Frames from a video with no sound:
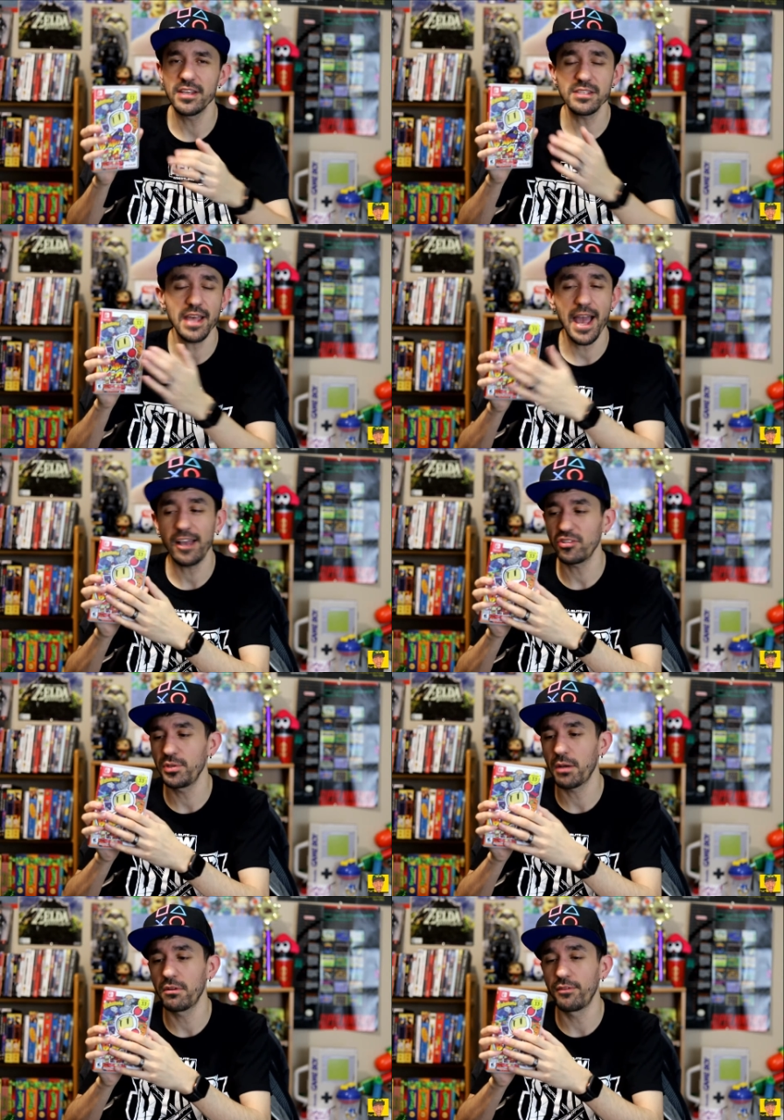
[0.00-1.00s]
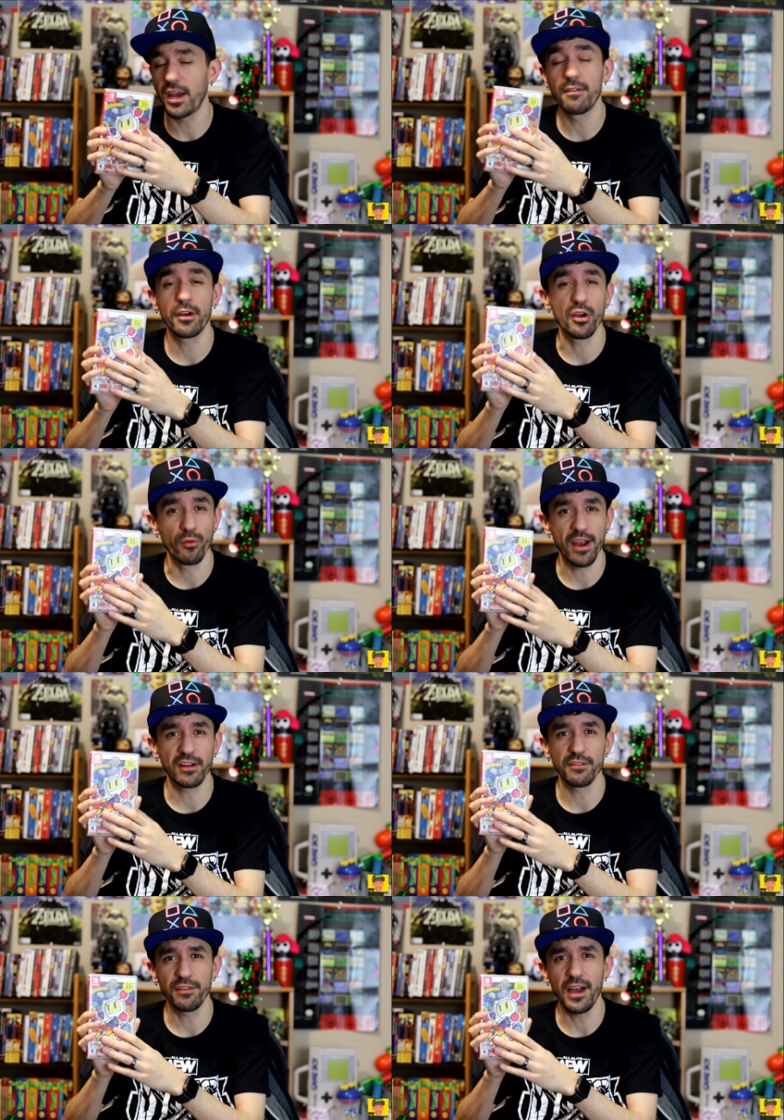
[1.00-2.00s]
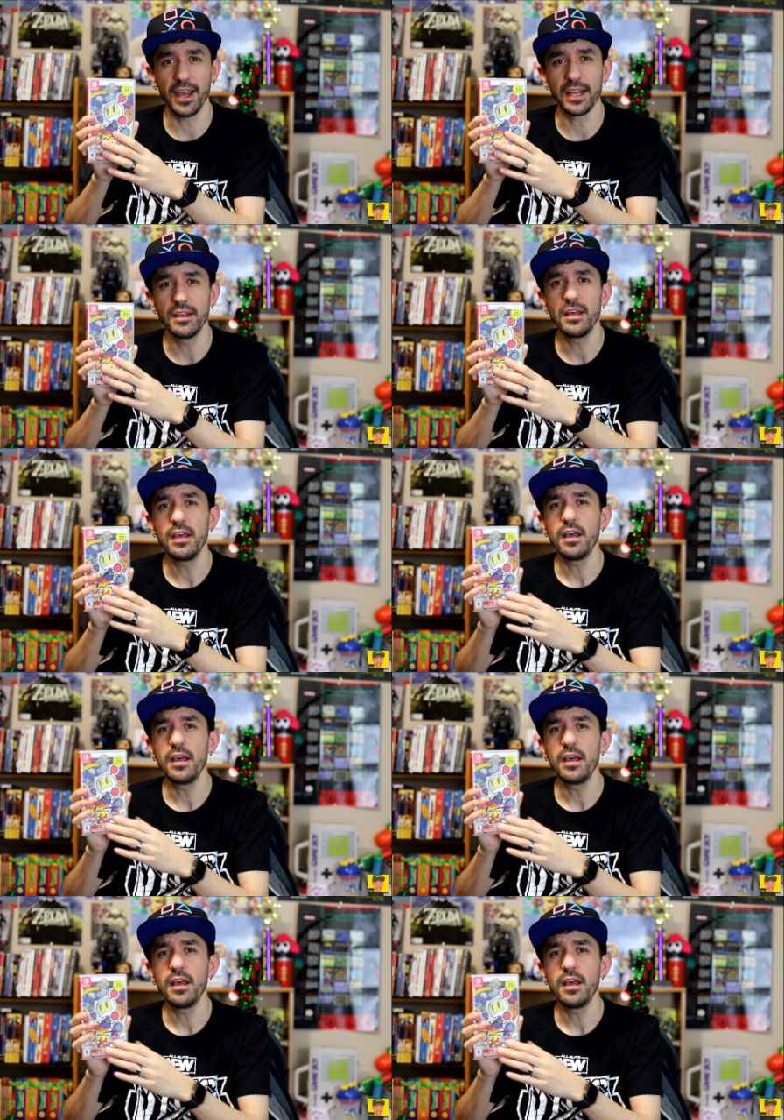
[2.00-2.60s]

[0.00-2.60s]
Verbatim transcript: And this is actually becoming very, very rare to find